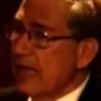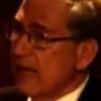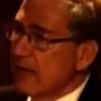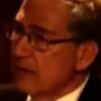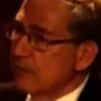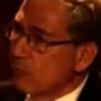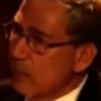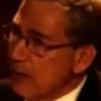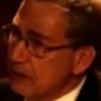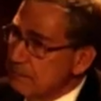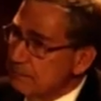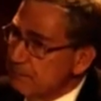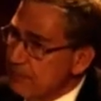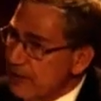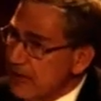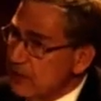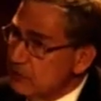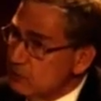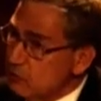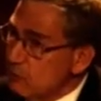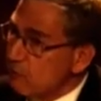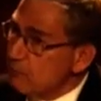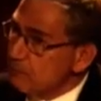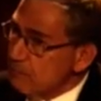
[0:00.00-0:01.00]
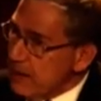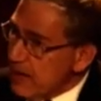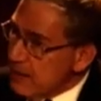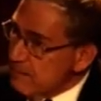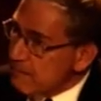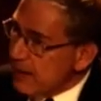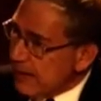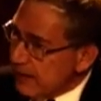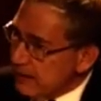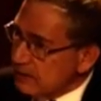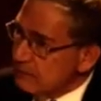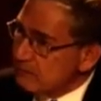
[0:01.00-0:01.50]
One part of my
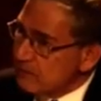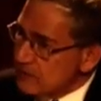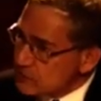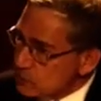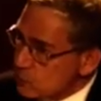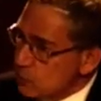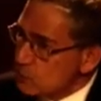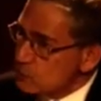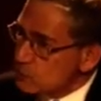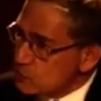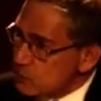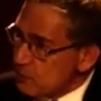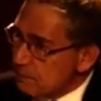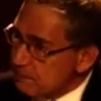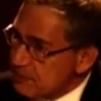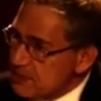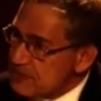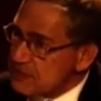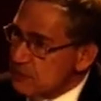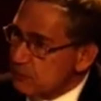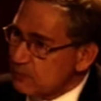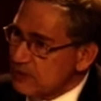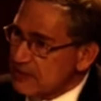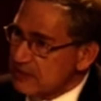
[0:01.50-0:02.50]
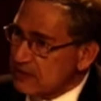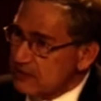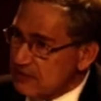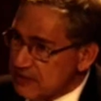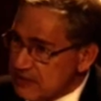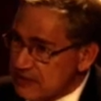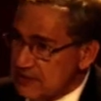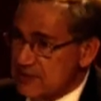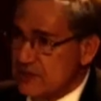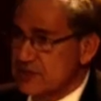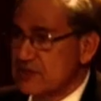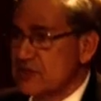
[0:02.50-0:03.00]
mind was also busy with
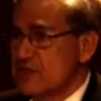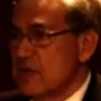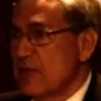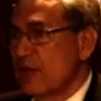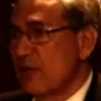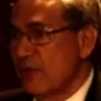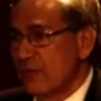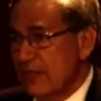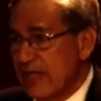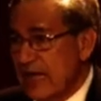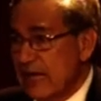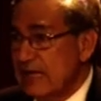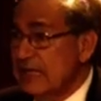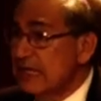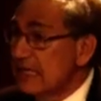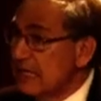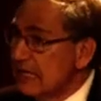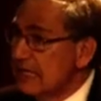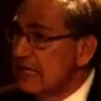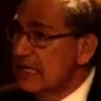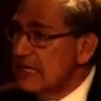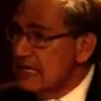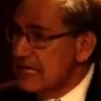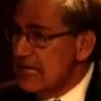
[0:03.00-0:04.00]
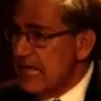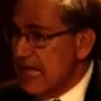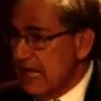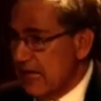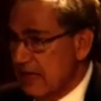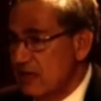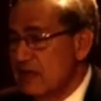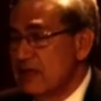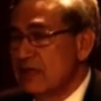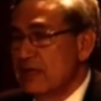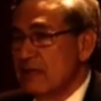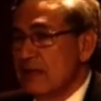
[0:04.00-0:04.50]
this, that in the
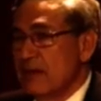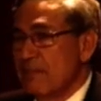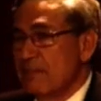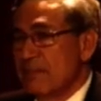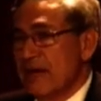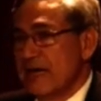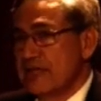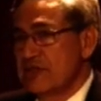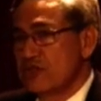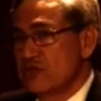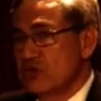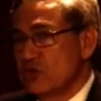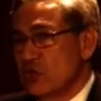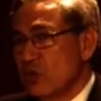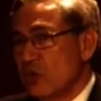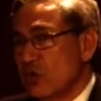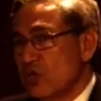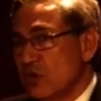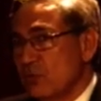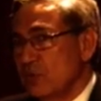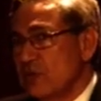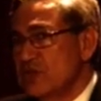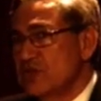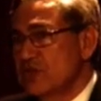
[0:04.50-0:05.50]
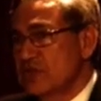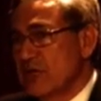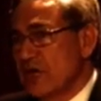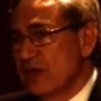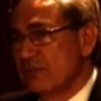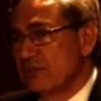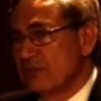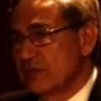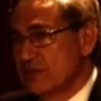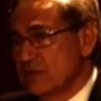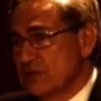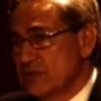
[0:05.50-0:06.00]
end, my story, which
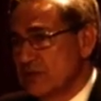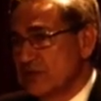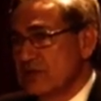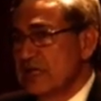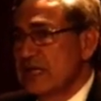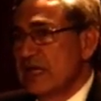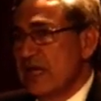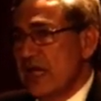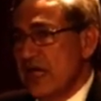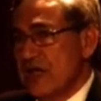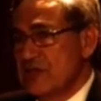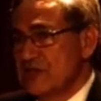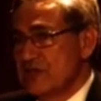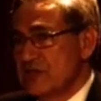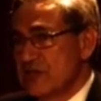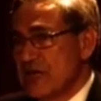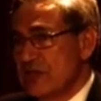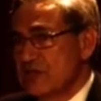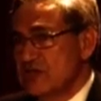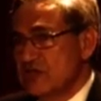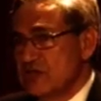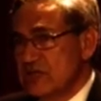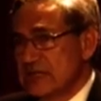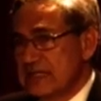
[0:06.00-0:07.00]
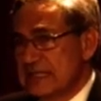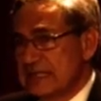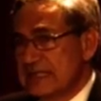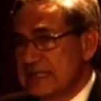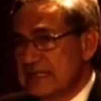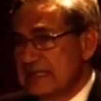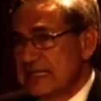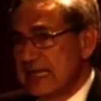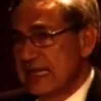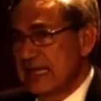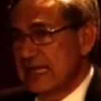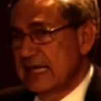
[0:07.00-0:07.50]
covers essentially the
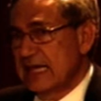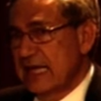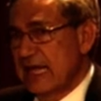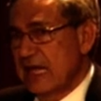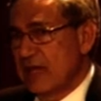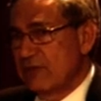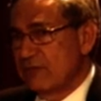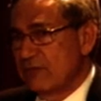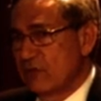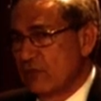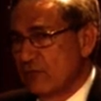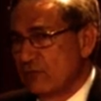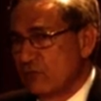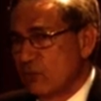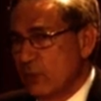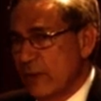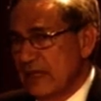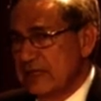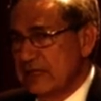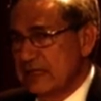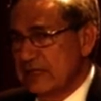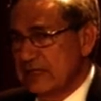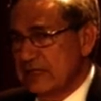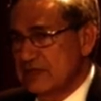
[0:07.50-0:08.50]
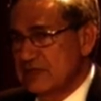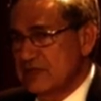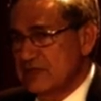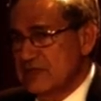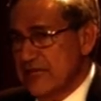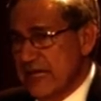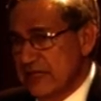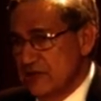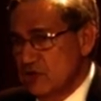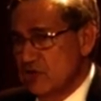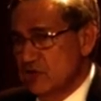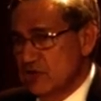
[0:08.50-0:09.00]
second half of 20th
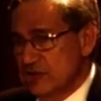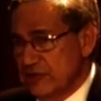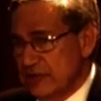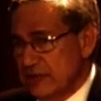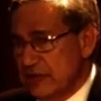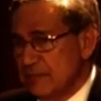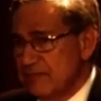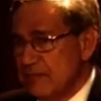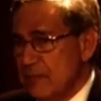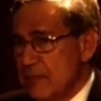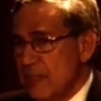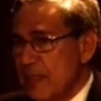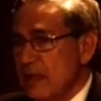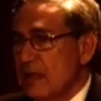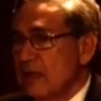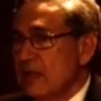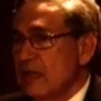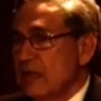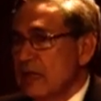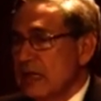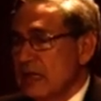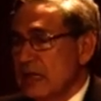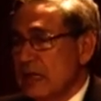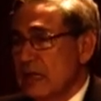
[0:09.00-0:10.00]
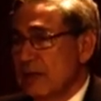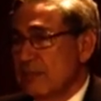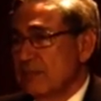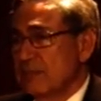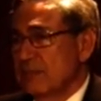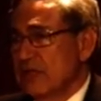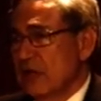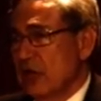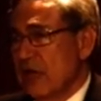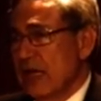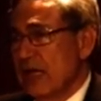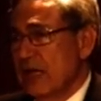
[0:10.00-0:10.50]
century,
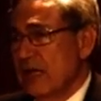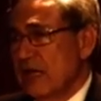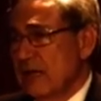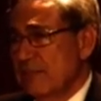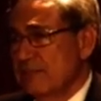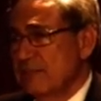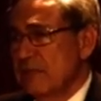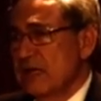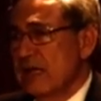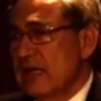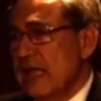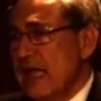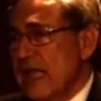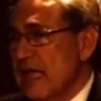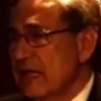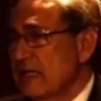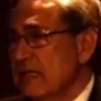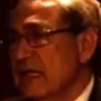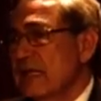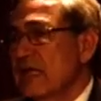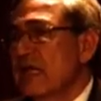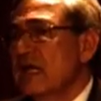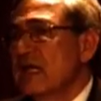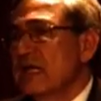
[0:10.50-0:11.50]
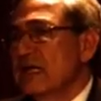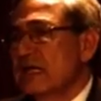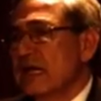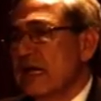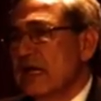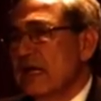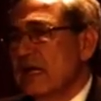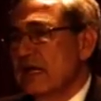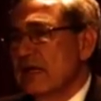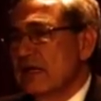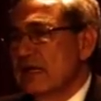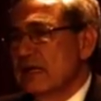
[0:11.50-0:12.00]
and the
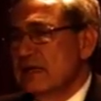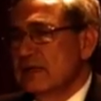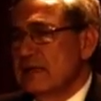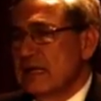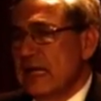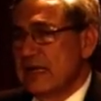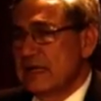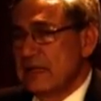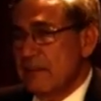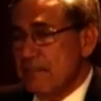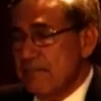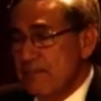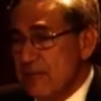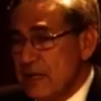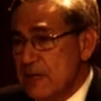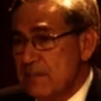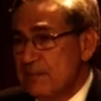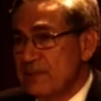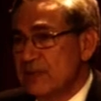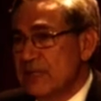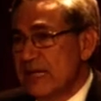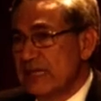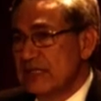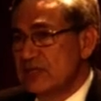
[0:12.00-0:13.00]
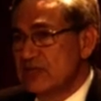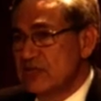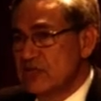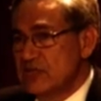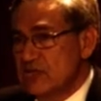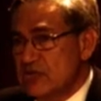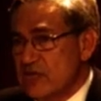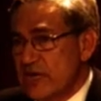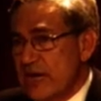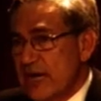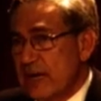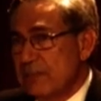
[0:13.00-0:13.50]
people I
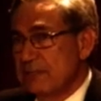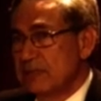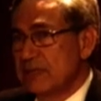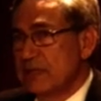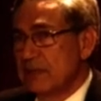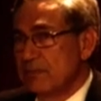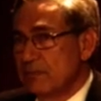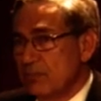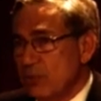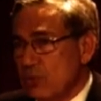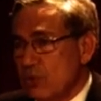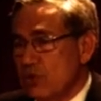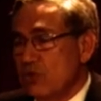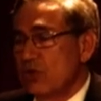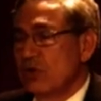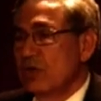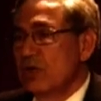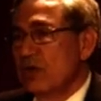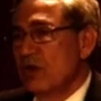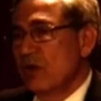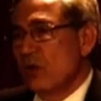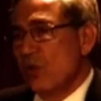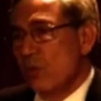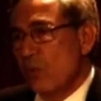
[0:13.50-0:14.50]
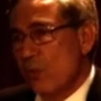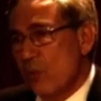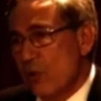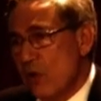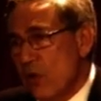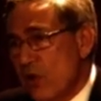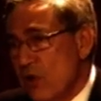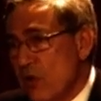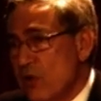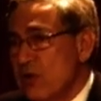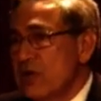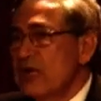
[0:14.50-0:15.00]
describe in the book
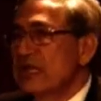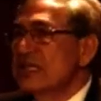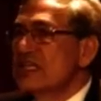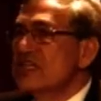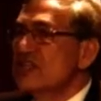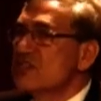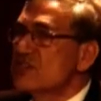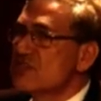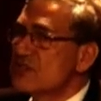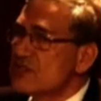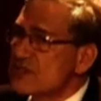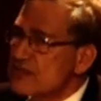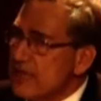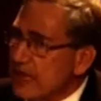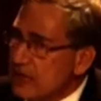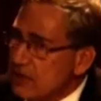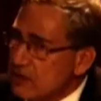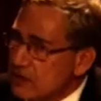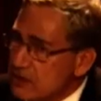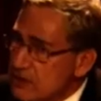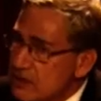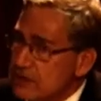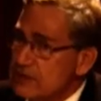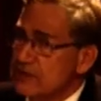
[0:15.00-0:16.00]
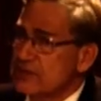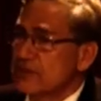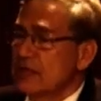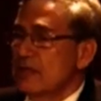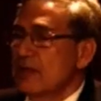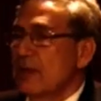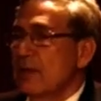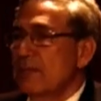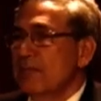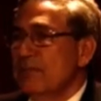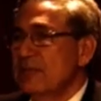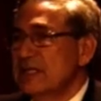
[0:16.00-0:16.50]
were secular
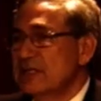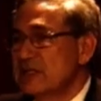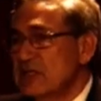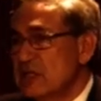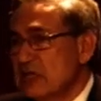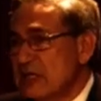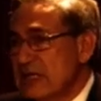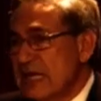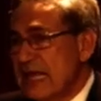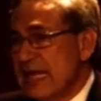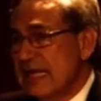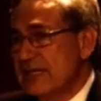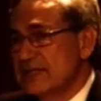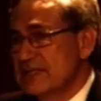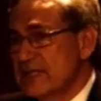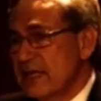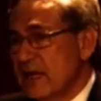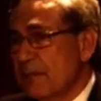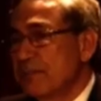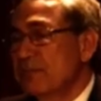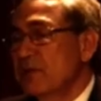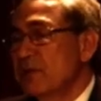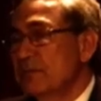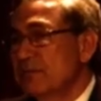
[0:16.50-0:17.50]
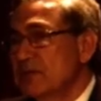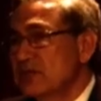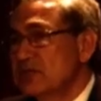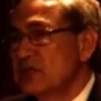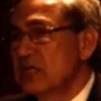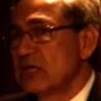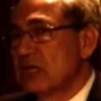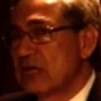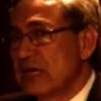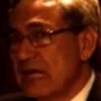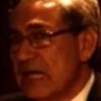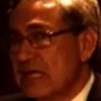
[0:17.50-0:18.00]
middle class and upper middle
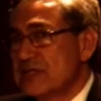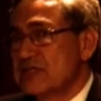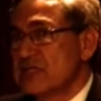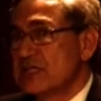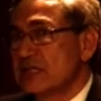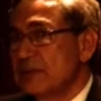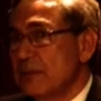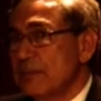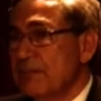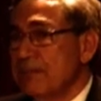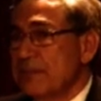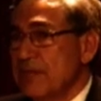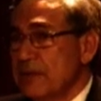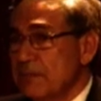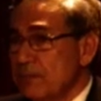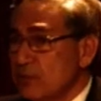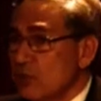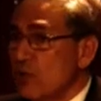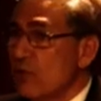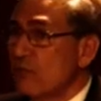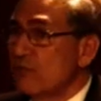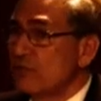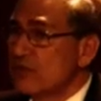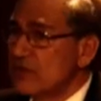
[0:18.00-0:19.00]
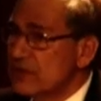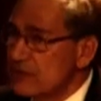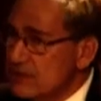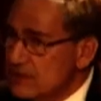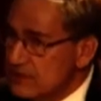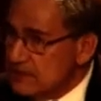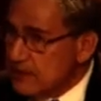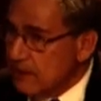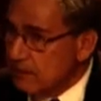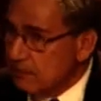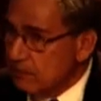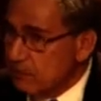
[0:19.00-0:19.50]
class people of
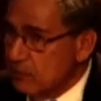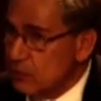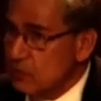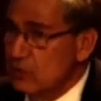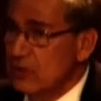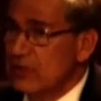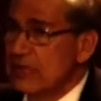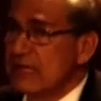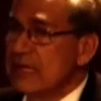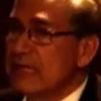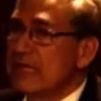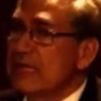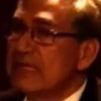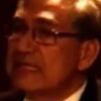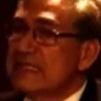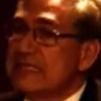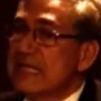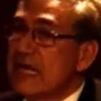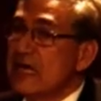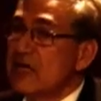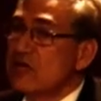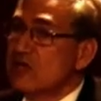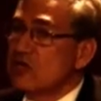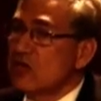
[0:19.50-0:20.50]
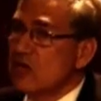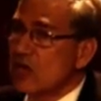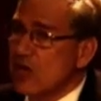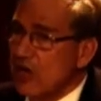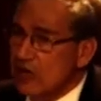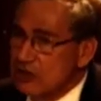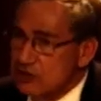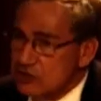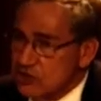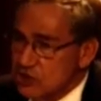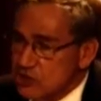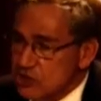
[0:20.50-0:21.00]
Istanbul. Their
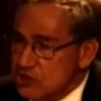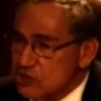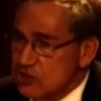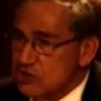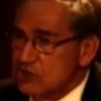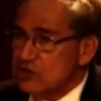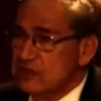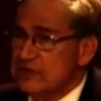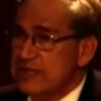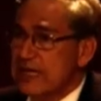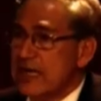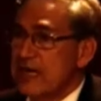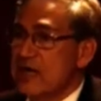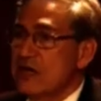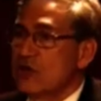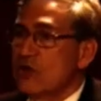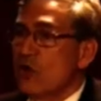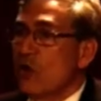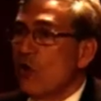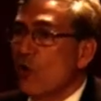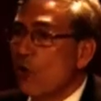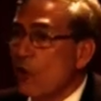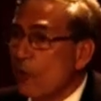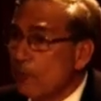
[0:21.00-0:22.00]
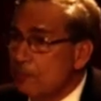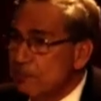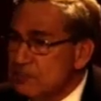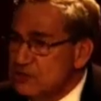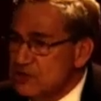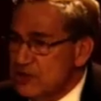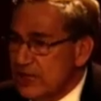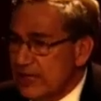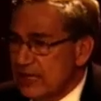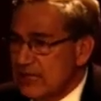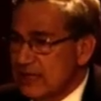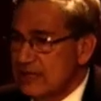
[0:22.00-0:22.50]
culture, their
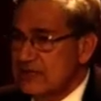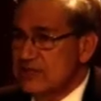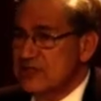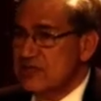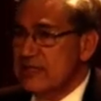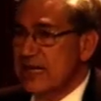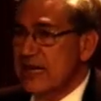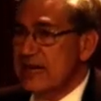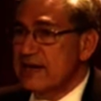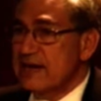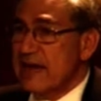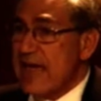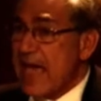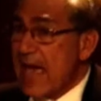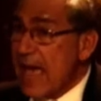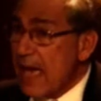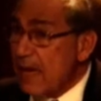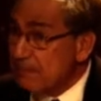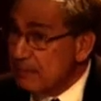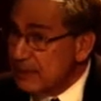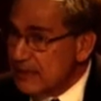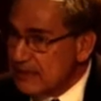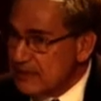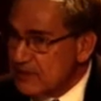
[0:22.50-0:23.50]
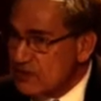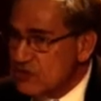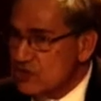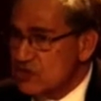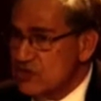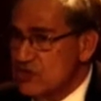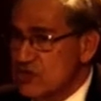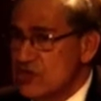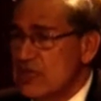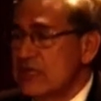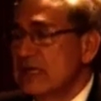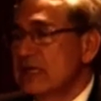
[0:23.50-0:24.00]
objects, their
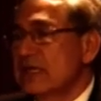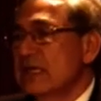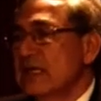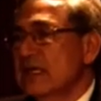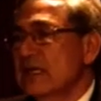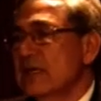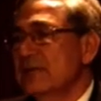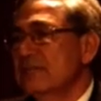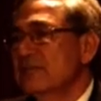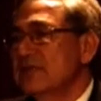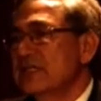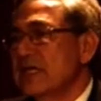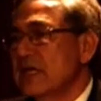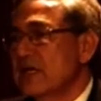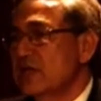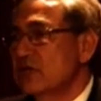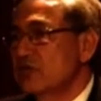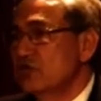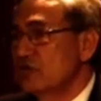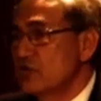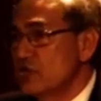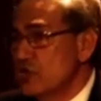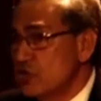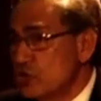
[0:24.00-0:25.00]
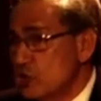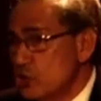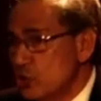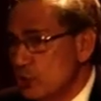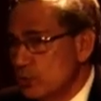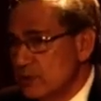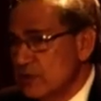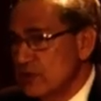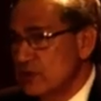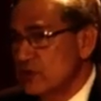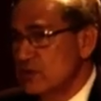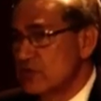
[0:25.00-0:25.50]
habits, their
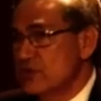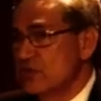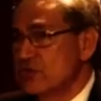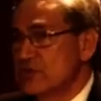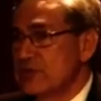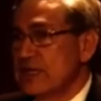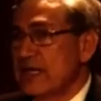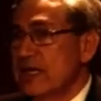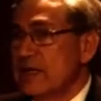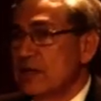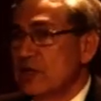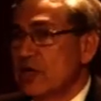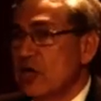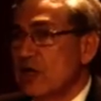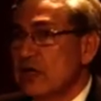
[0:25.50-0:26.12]
rituals, their